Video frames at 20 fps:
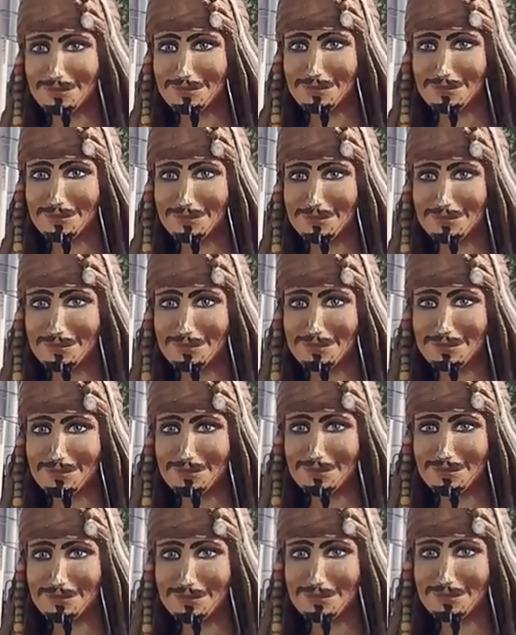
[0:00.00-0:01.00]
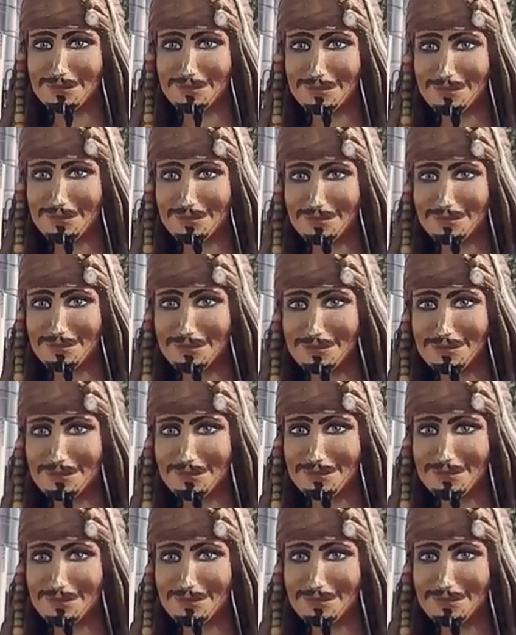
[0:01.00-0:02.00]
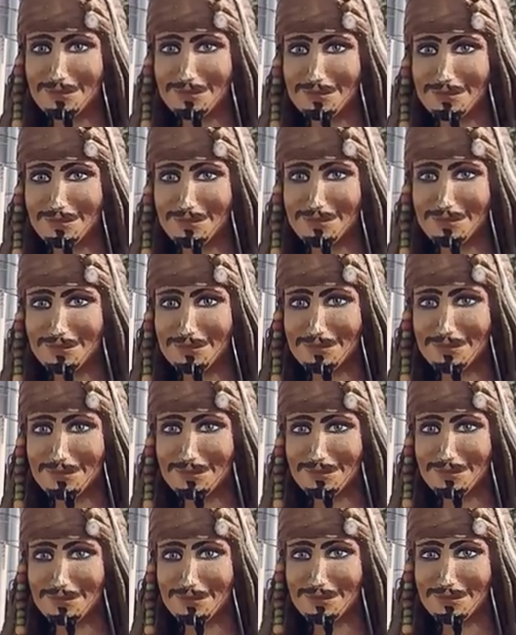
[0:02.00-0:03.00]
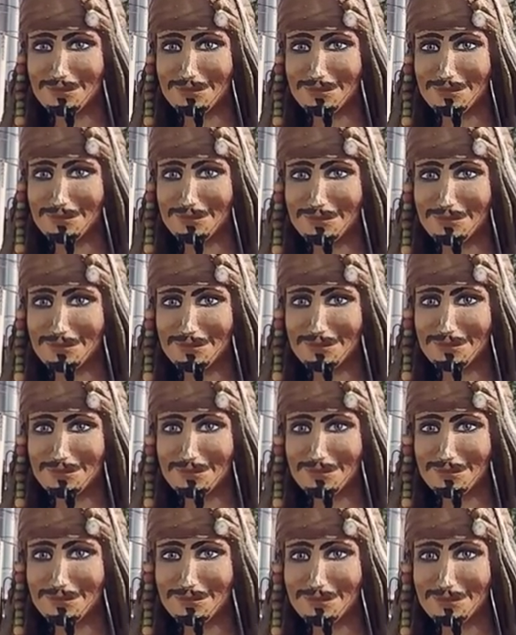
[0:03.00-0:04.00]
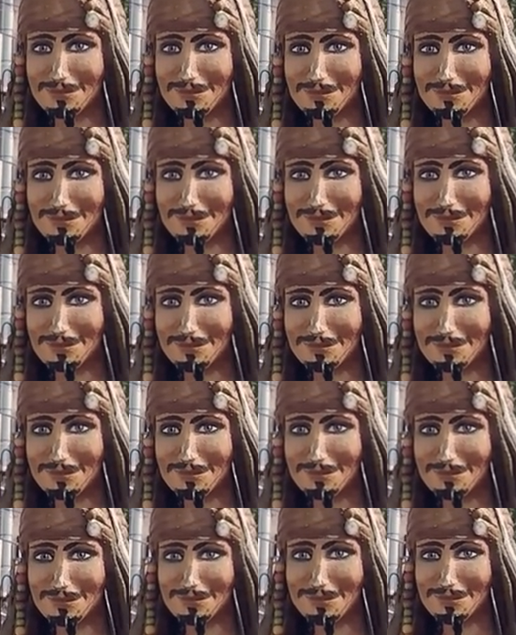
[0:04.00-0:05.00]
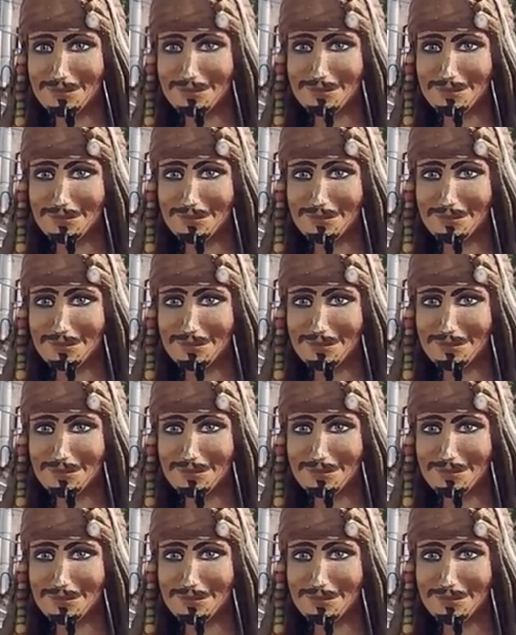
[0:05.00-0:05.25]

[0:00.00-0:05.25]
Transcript: (silent)